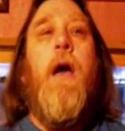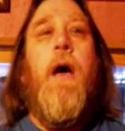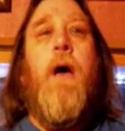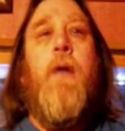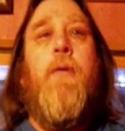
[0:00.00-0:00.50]

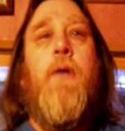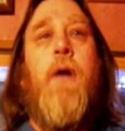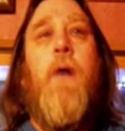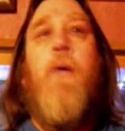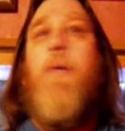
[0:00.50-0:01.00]

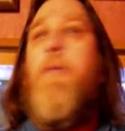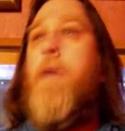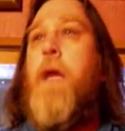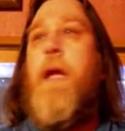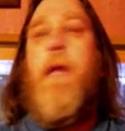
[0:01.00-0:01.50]
We'll go.
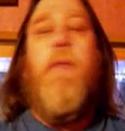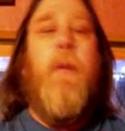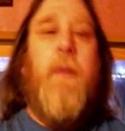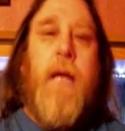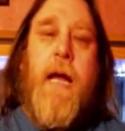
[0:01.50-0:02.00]
Any
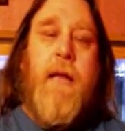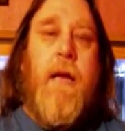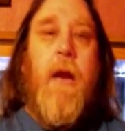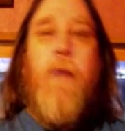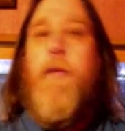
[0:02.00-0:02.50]
women
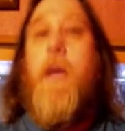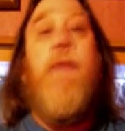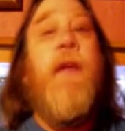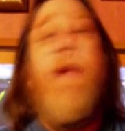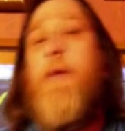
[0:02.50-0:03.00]
out there, if you
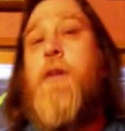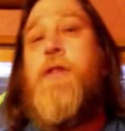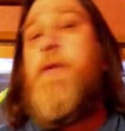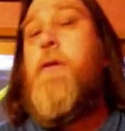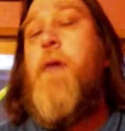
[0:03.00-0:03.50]
have any
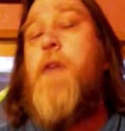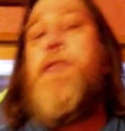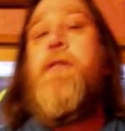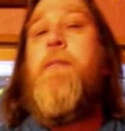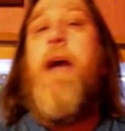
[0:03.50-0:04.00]

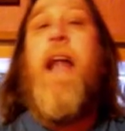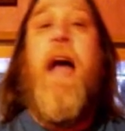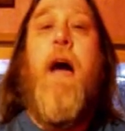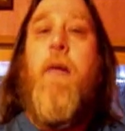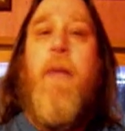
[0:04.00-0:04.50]
questions
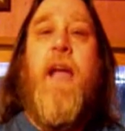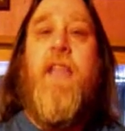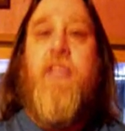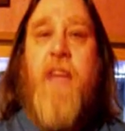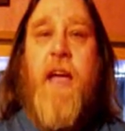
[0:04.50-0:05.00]
about how a
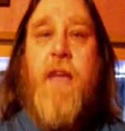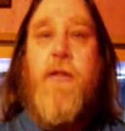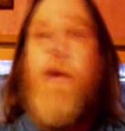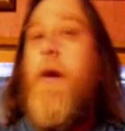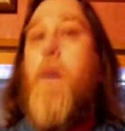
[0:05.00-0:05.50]
man
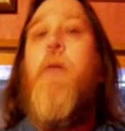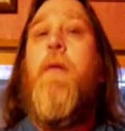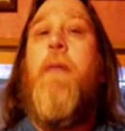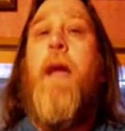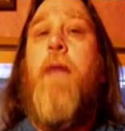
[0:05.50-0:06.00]
thinks or
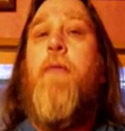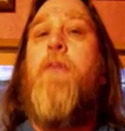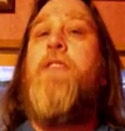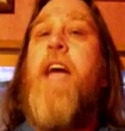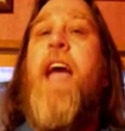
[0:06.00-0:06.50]
what a
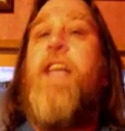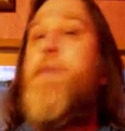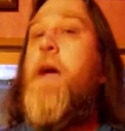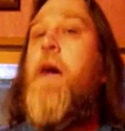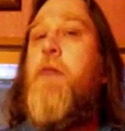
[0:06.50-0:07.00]
man wants,
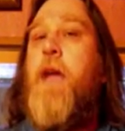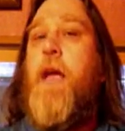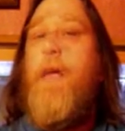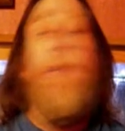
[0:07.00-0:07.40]
ask me. I'll tell you.